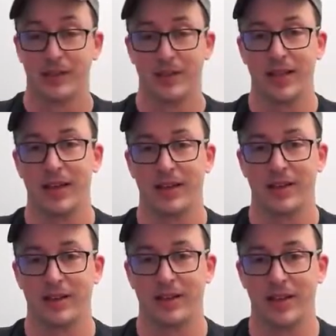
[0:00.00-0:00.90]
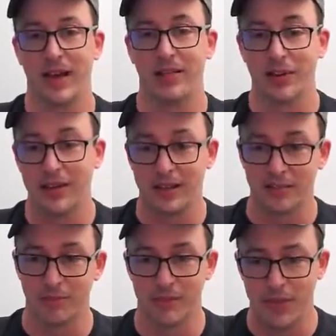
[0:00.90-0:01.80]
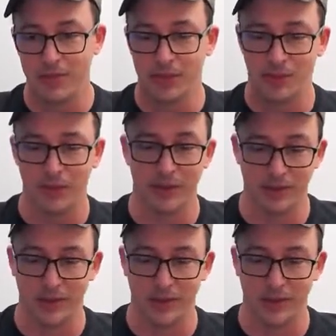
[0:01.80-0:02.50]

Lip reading: then every subsequent